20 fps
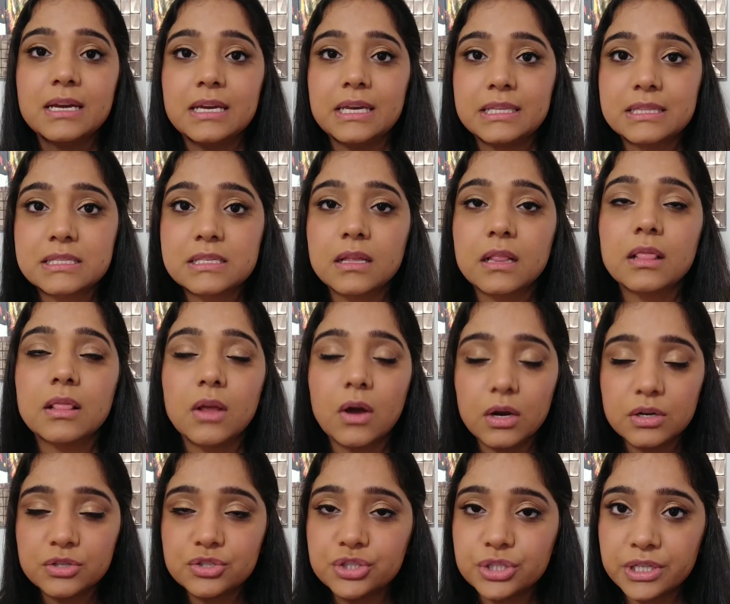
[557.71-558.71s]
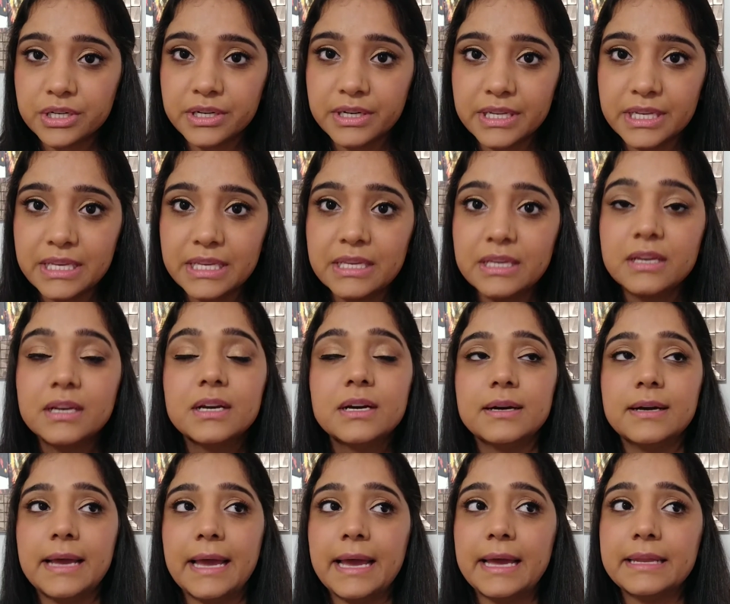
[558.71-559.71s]
it's a long journey
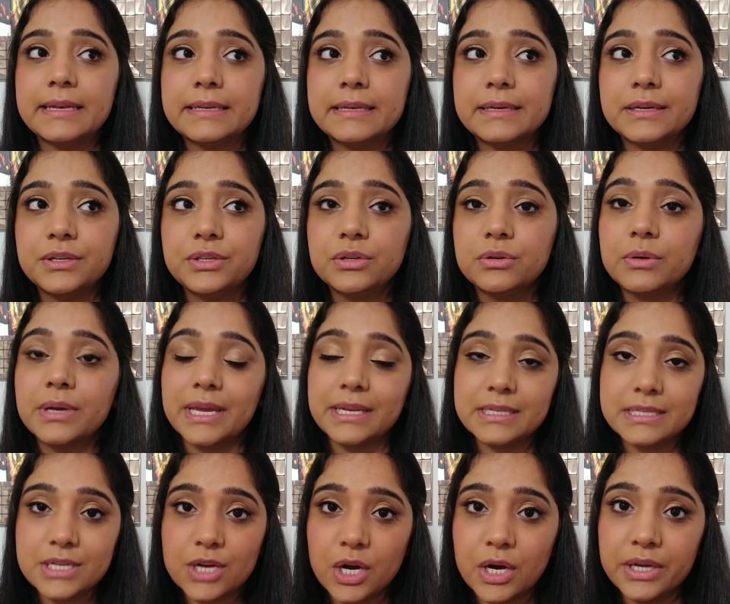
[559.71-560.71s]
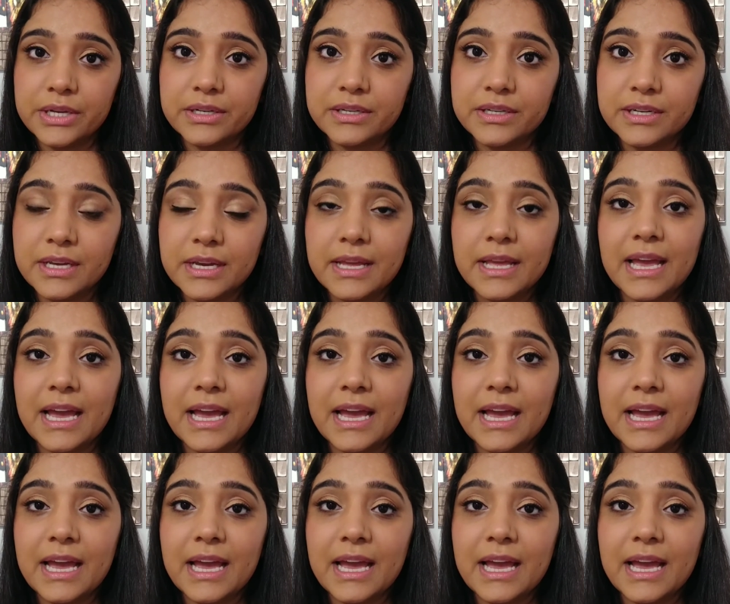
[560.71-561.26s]
and you get tired.